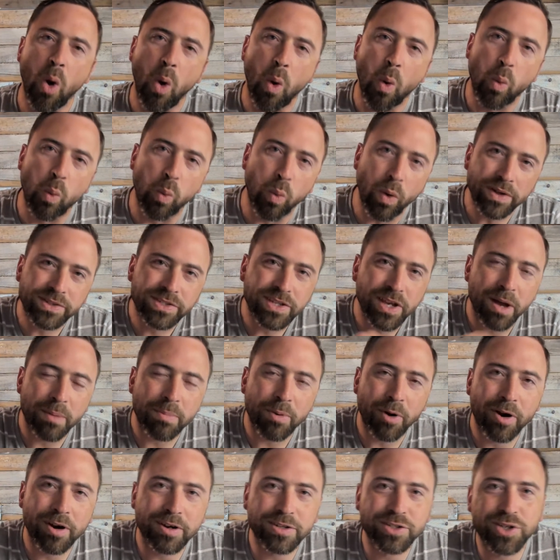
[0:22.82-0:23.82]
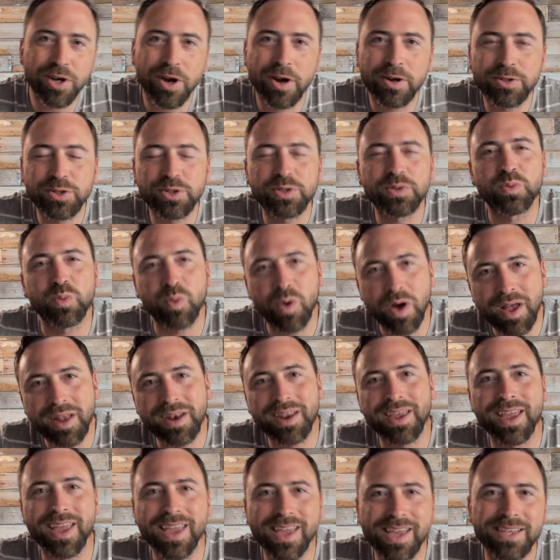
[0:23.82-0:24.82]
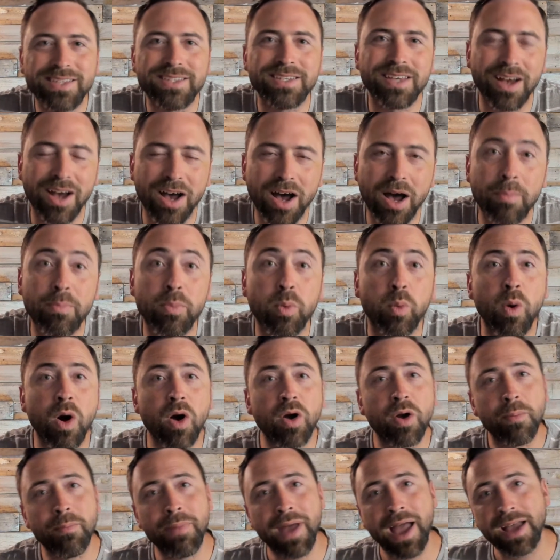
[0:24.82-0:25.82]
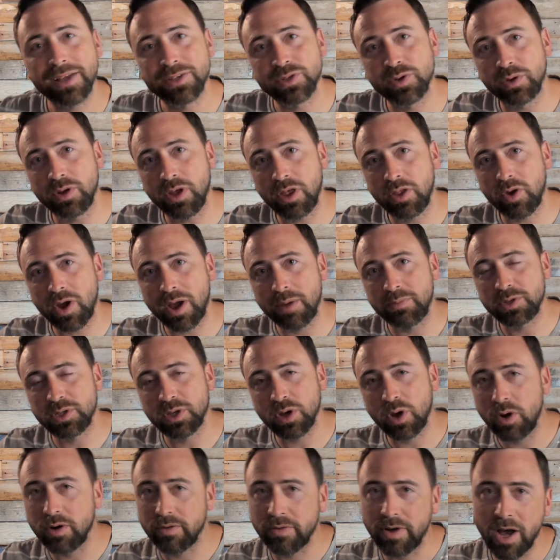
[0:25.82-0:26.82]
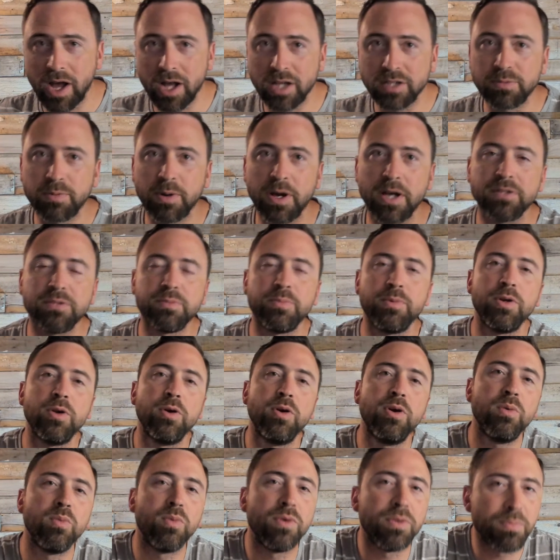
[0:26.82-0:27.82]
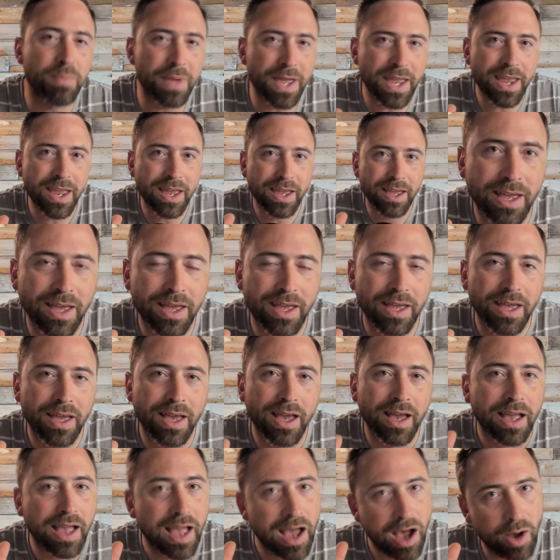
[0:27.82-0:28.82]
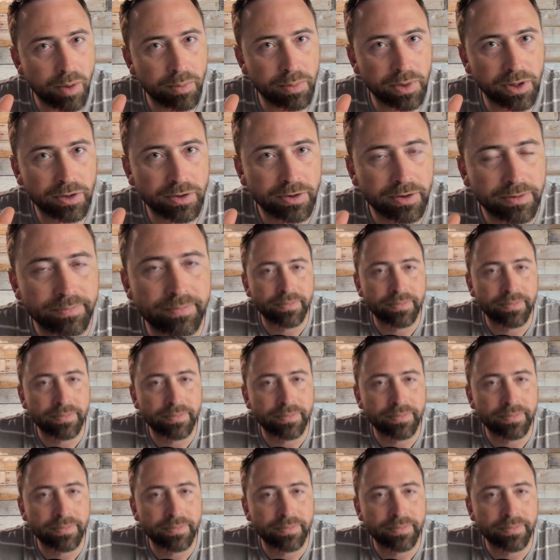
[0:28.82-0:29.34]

What's up, hard chargers? What is up? Welcome back to another episode of Hodgepodgepreneur with me, Kyle Miller.